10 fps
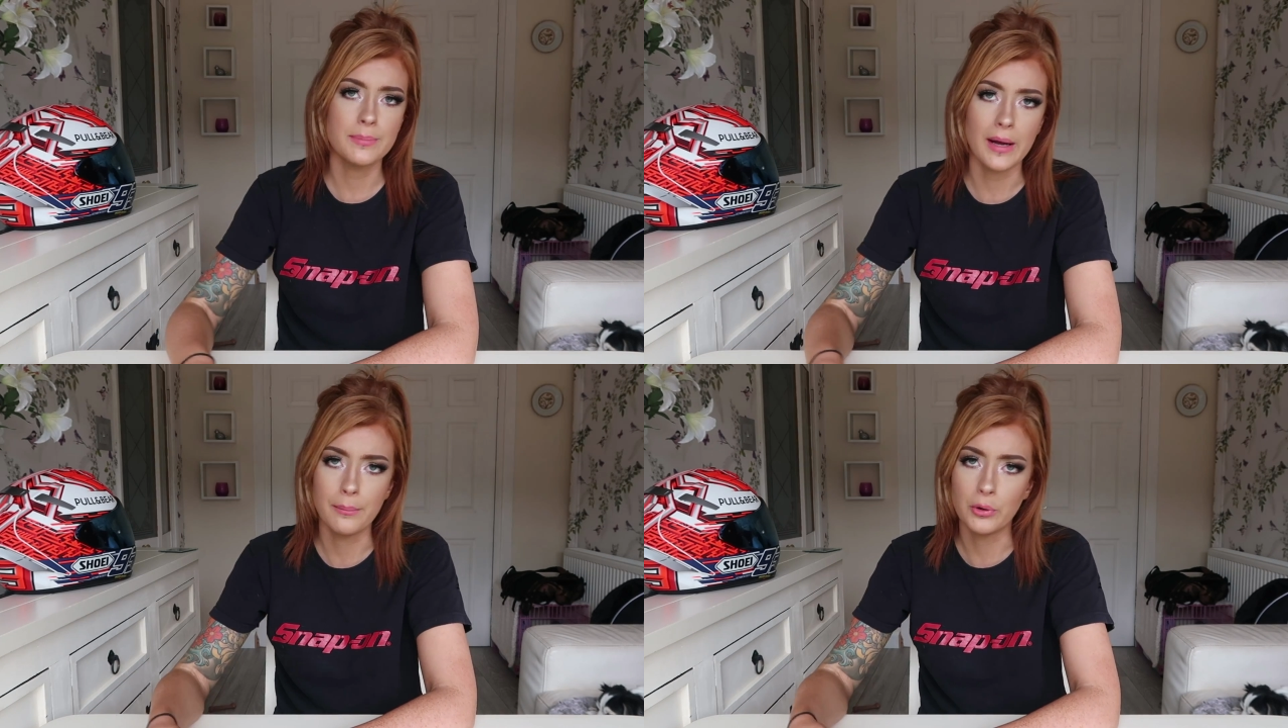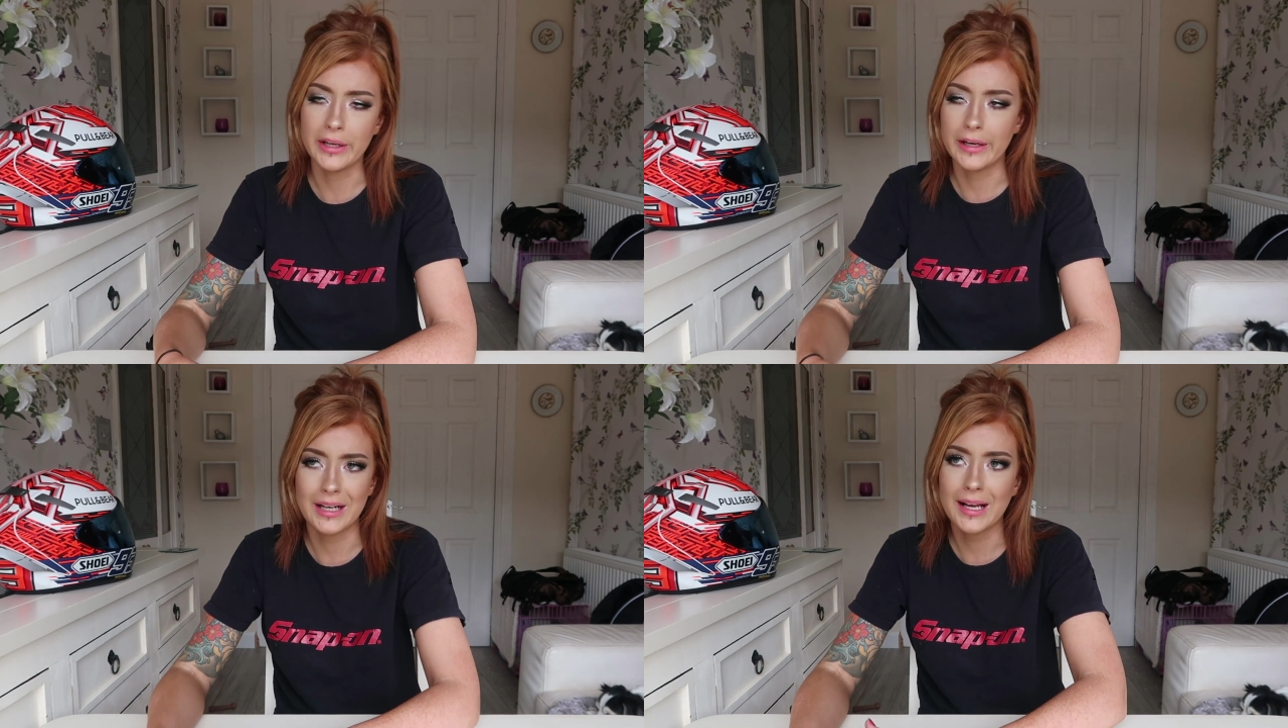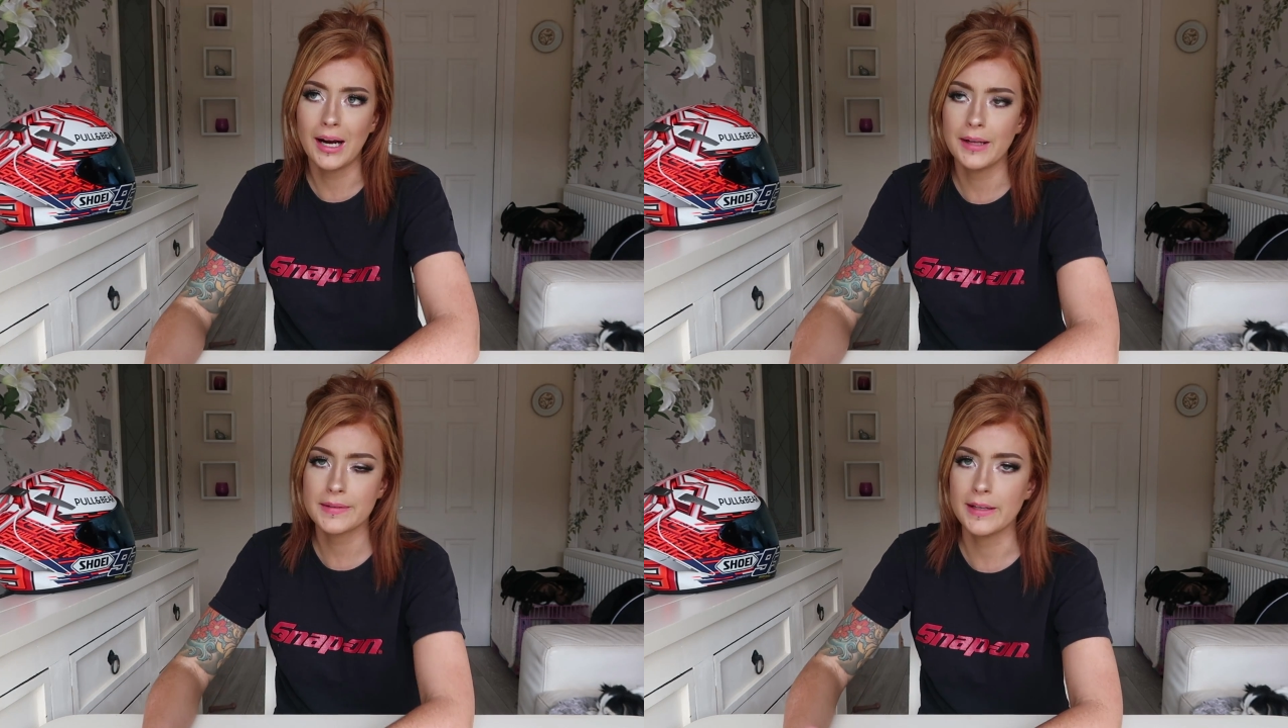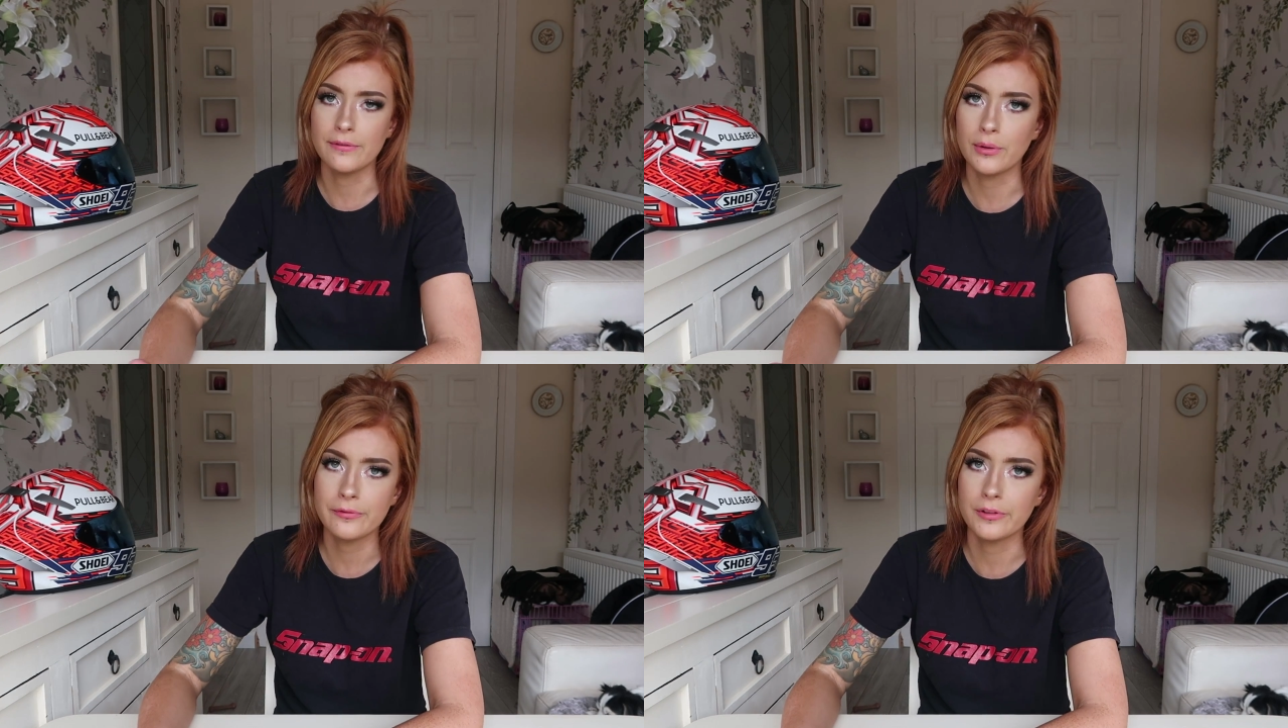spare money and I can't
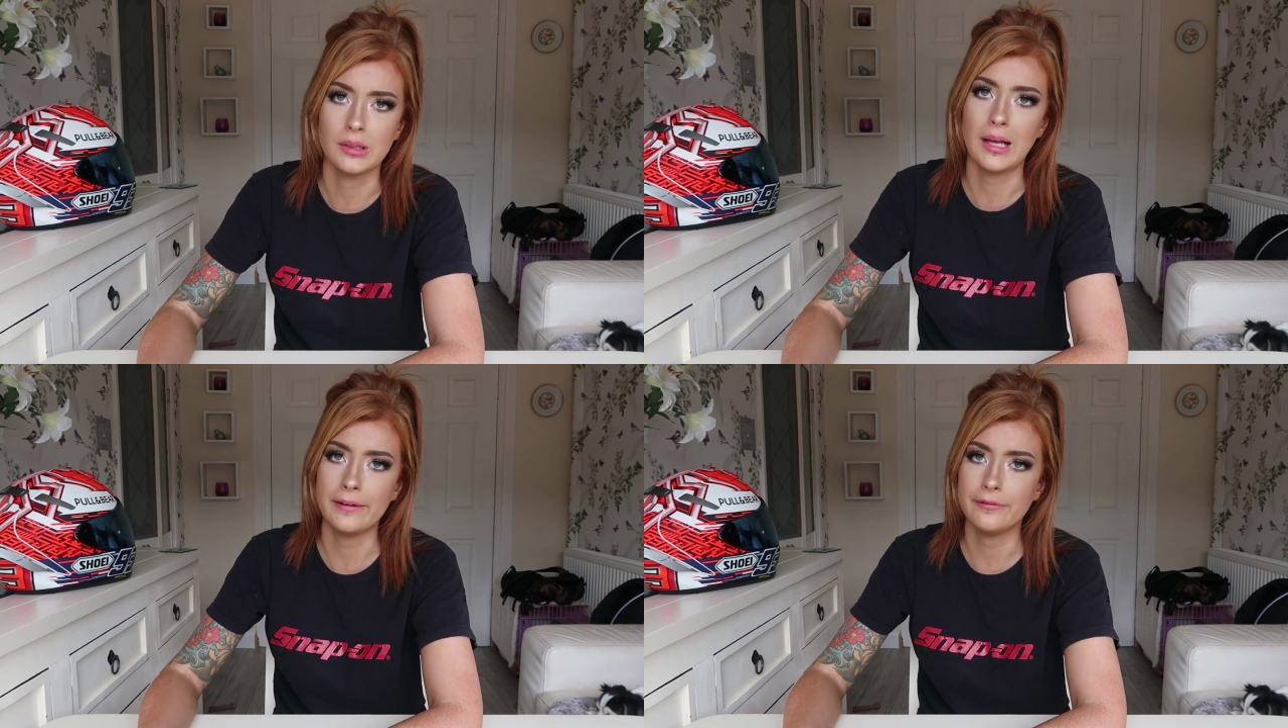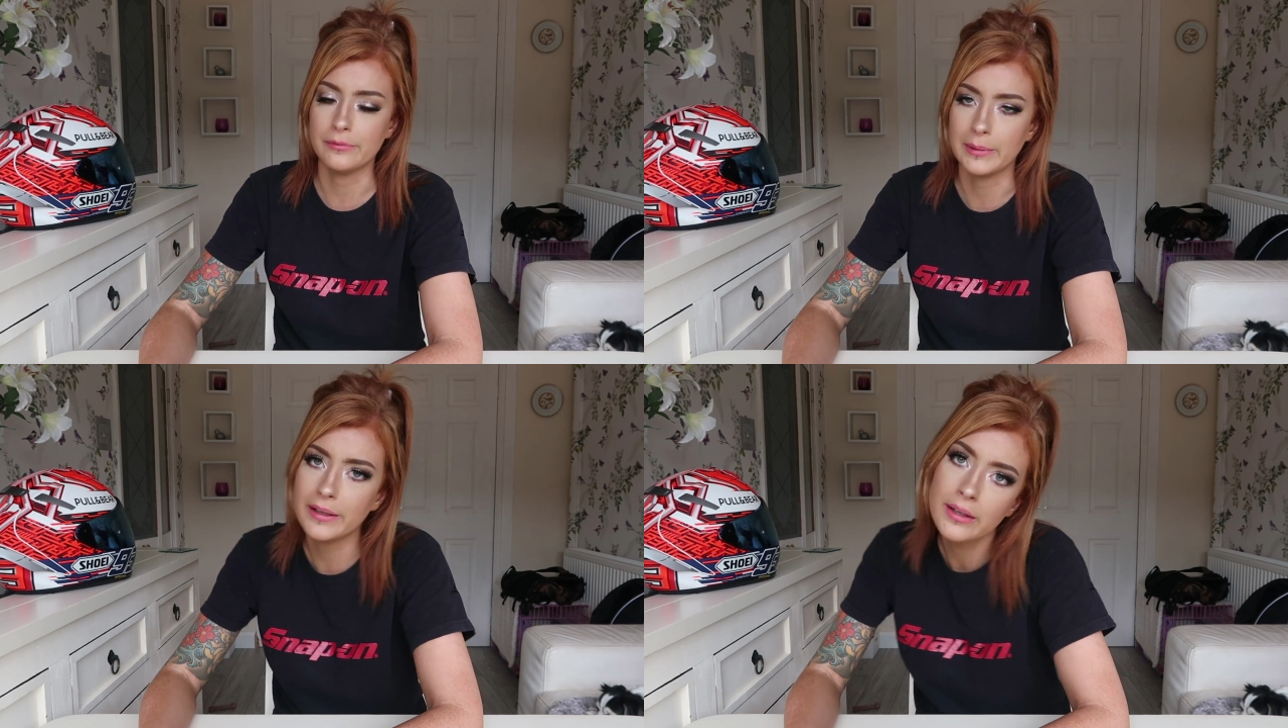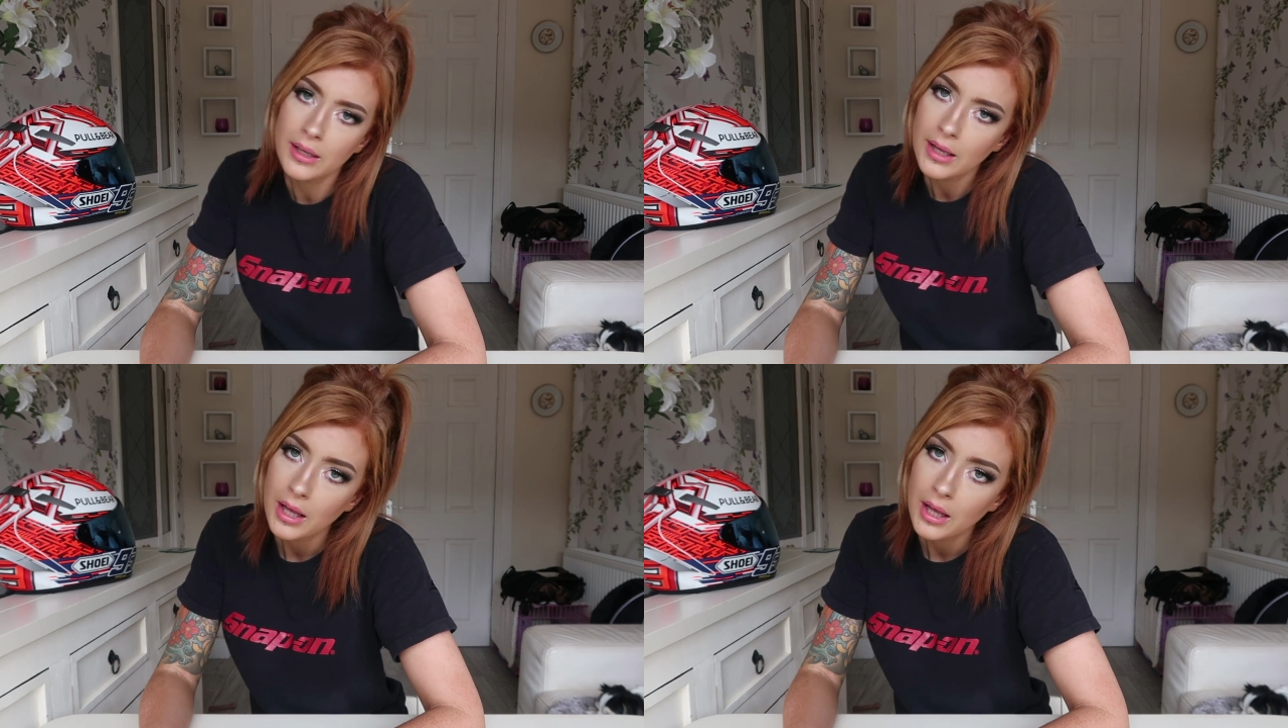save up for the life of me.